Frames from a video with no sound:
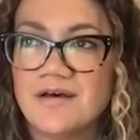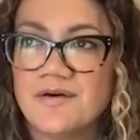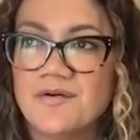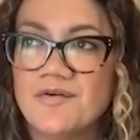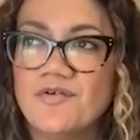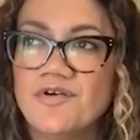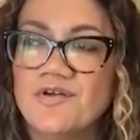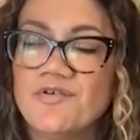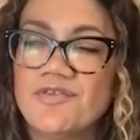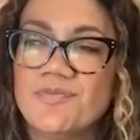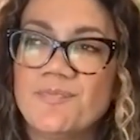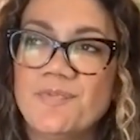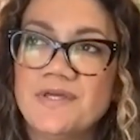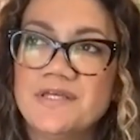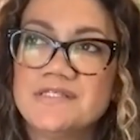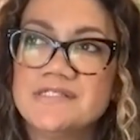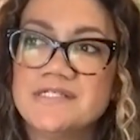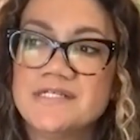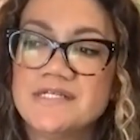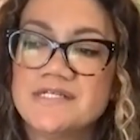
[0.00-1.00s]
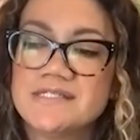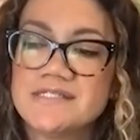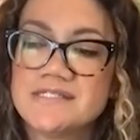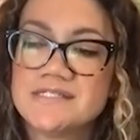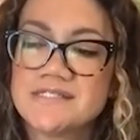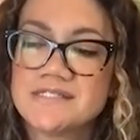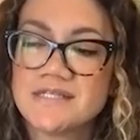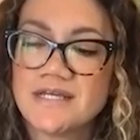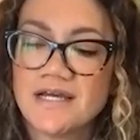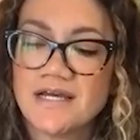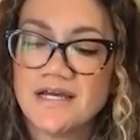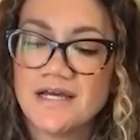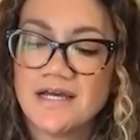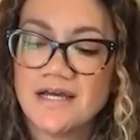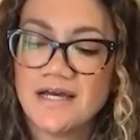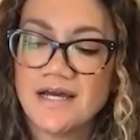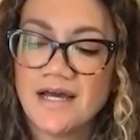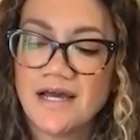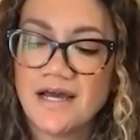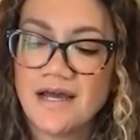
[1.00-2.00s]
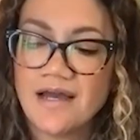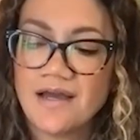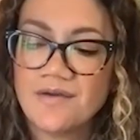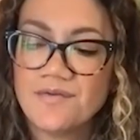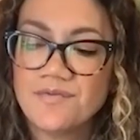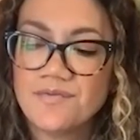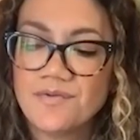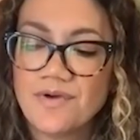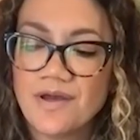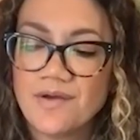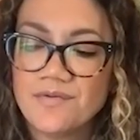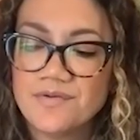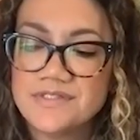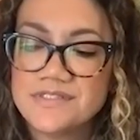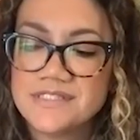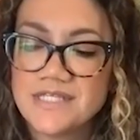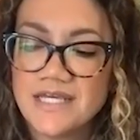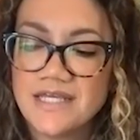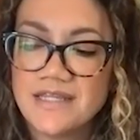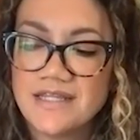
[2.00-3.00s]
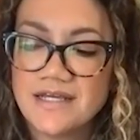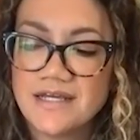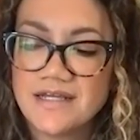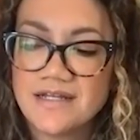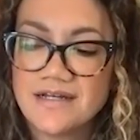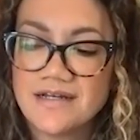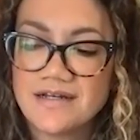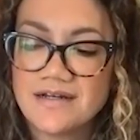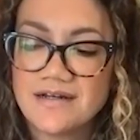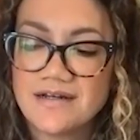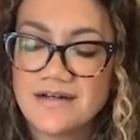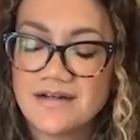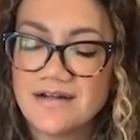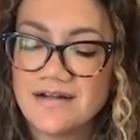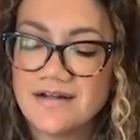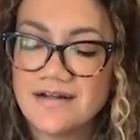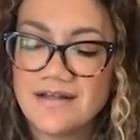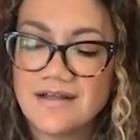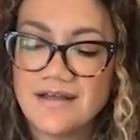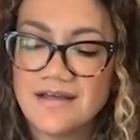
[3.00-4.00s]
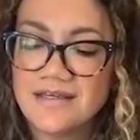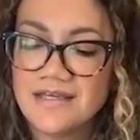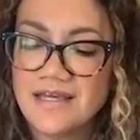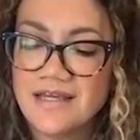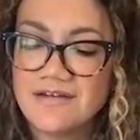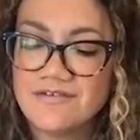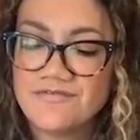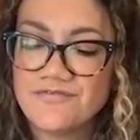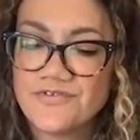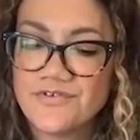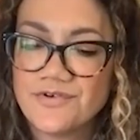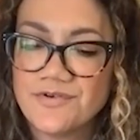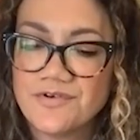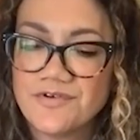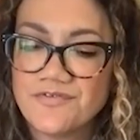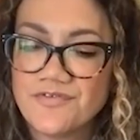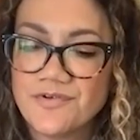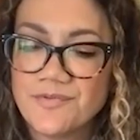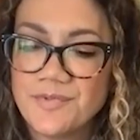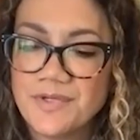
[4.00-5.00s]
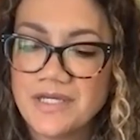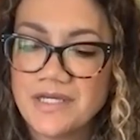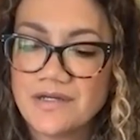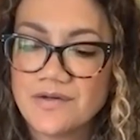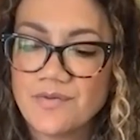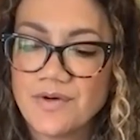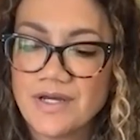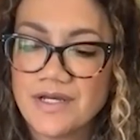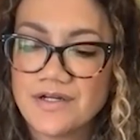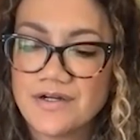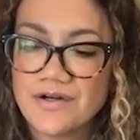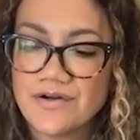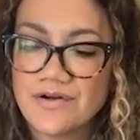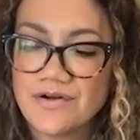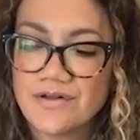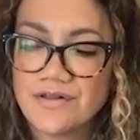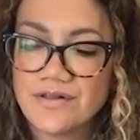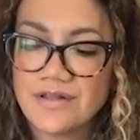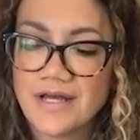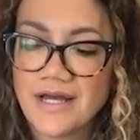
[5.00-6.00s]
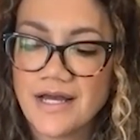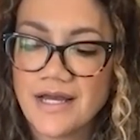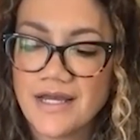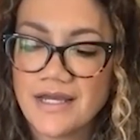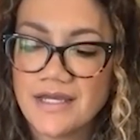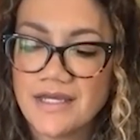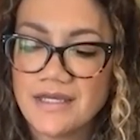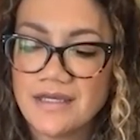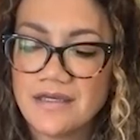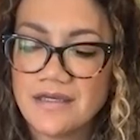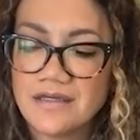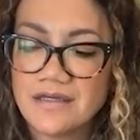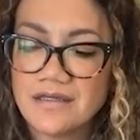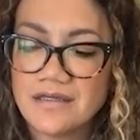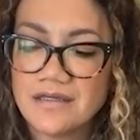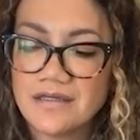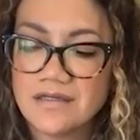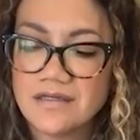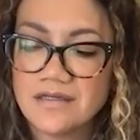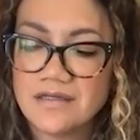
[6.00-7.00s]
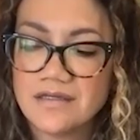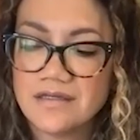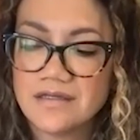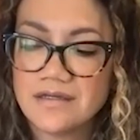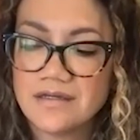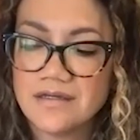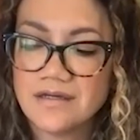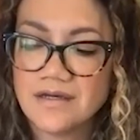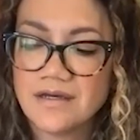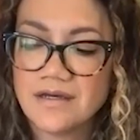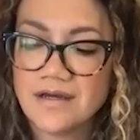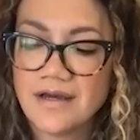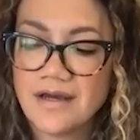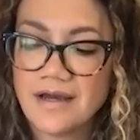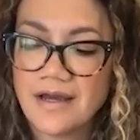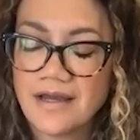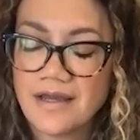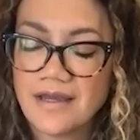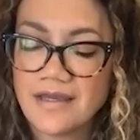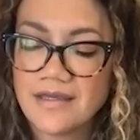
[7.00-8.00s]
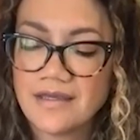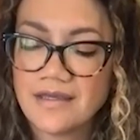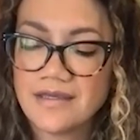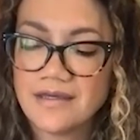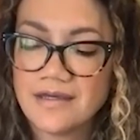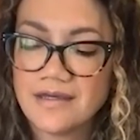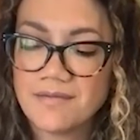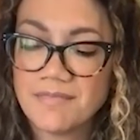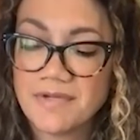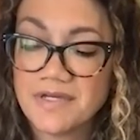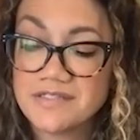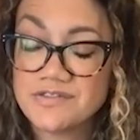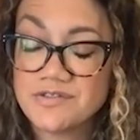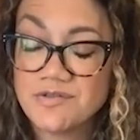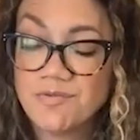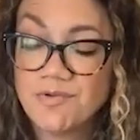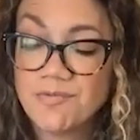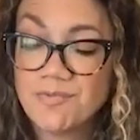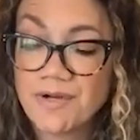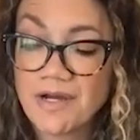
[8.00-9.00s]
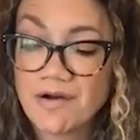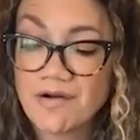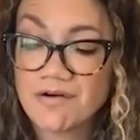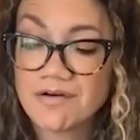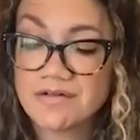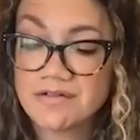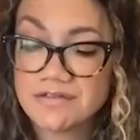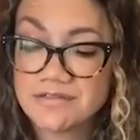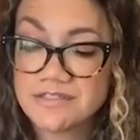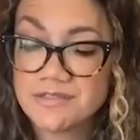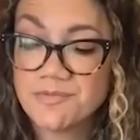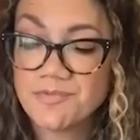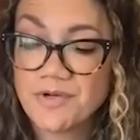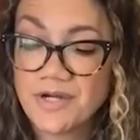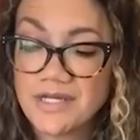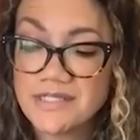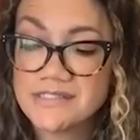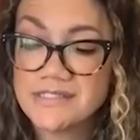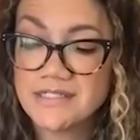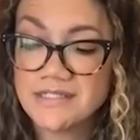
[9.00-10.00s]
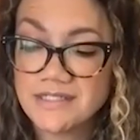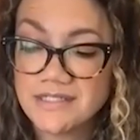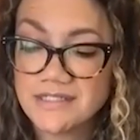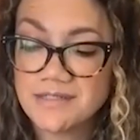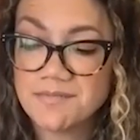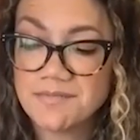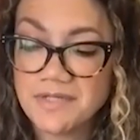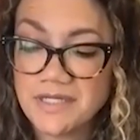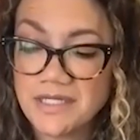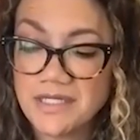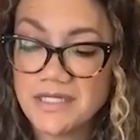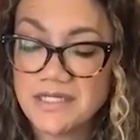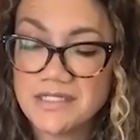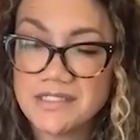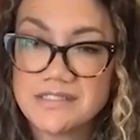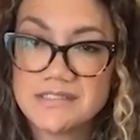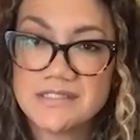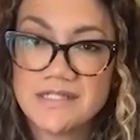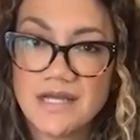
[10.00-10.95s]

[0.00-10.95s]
With business, I, I would say that again, for, for being a quiet girl, I, I, yeah, my superpower surprisingly to me is